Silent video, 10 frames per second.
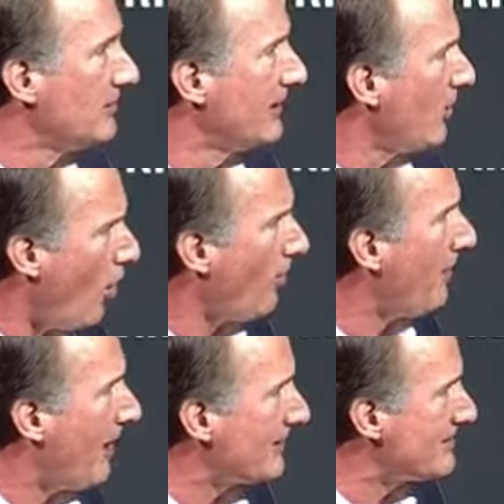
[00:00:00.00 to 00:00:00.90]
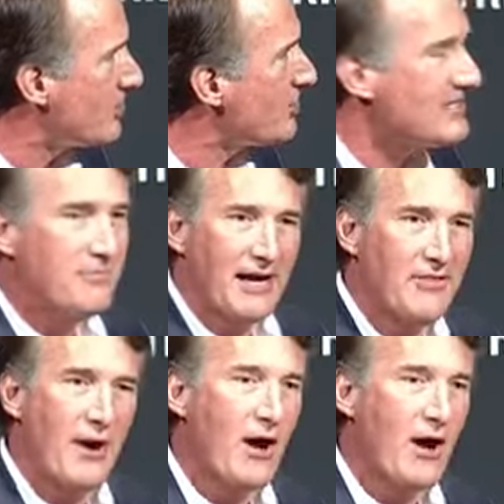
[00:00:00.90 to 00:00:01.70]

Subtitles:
And all politicians, and by the way,